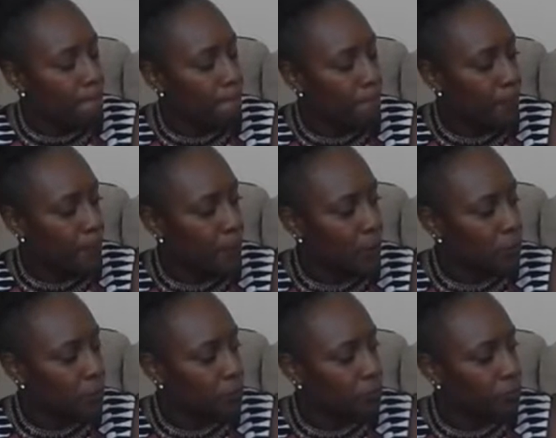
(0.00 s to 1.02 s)

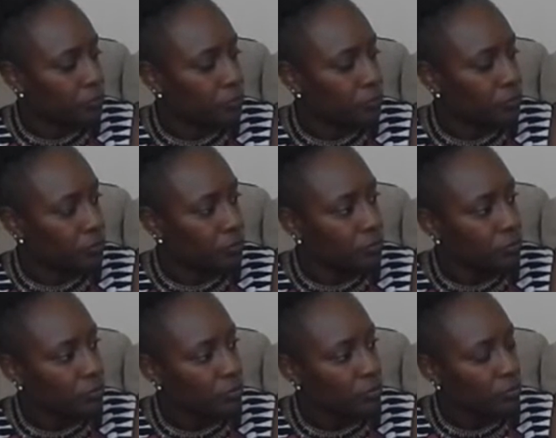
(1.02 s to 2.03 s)

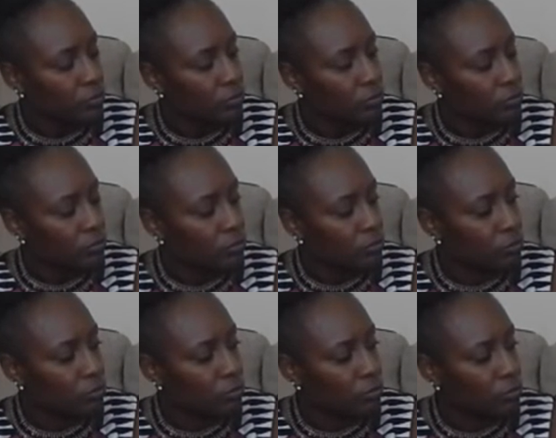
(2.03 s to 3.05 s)

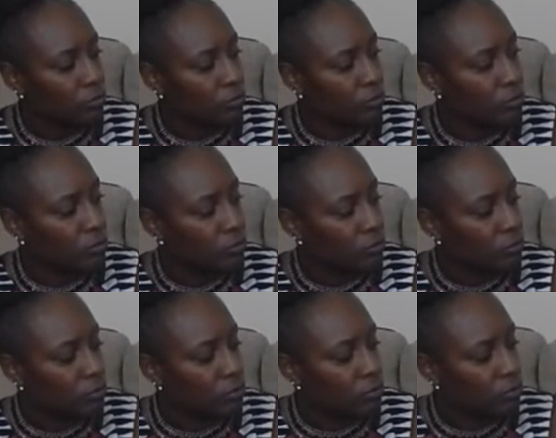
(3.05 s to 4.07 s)

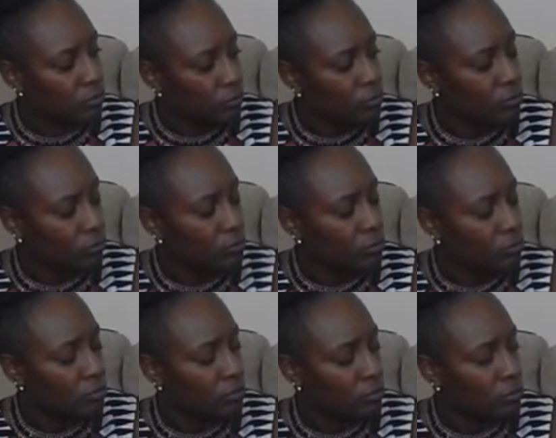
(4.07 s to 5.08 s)

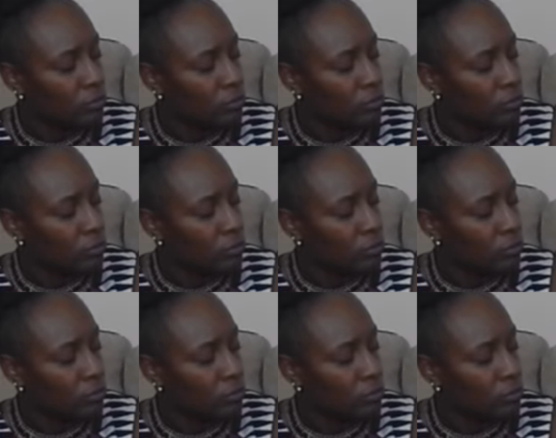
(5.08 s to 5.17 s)
(silent)